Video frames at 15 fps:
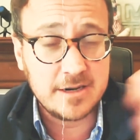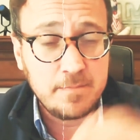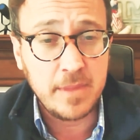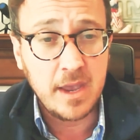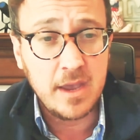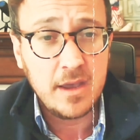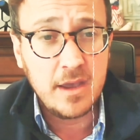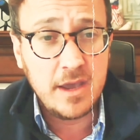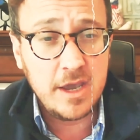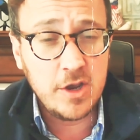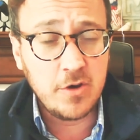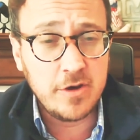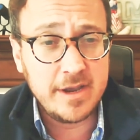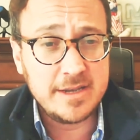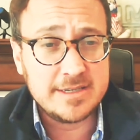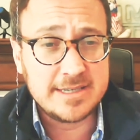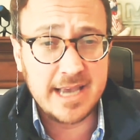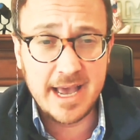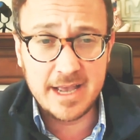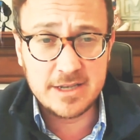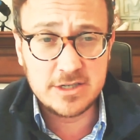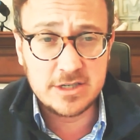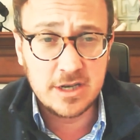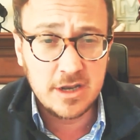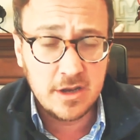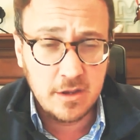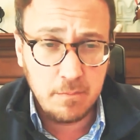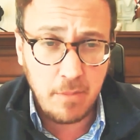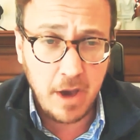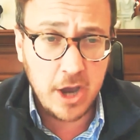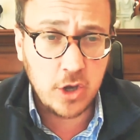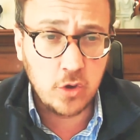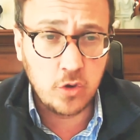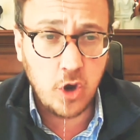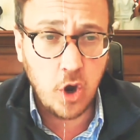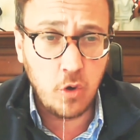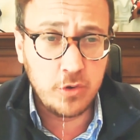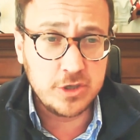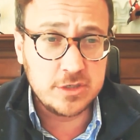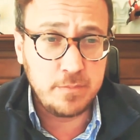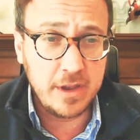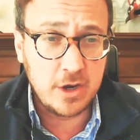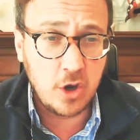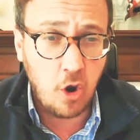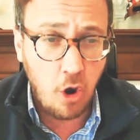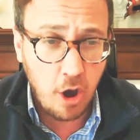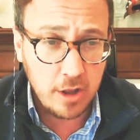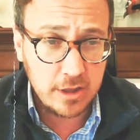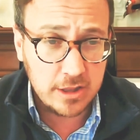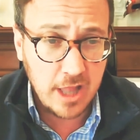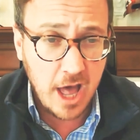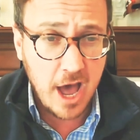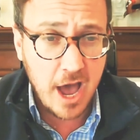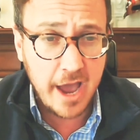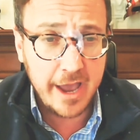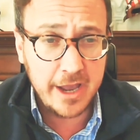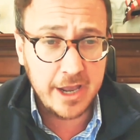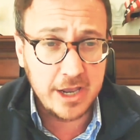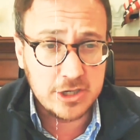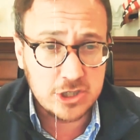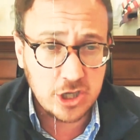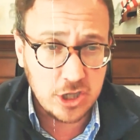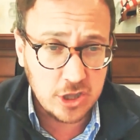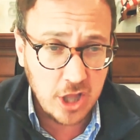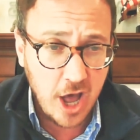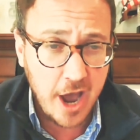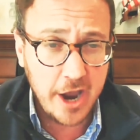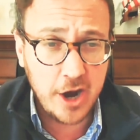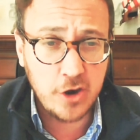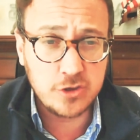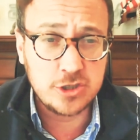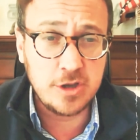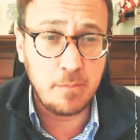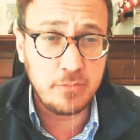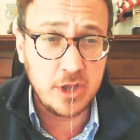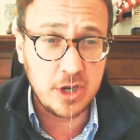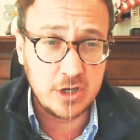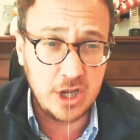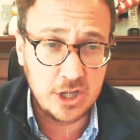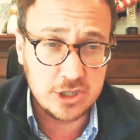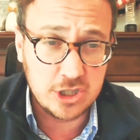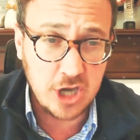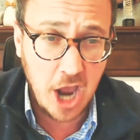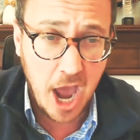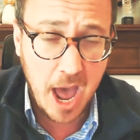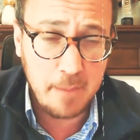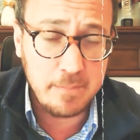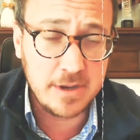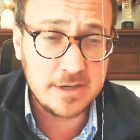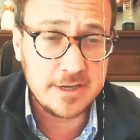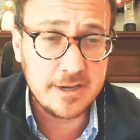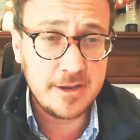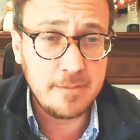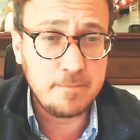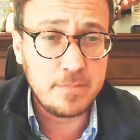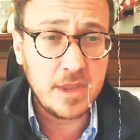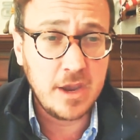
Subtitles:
And here he says, Michael Cohen's been caught lying, he's a liar, something needs to happen to him.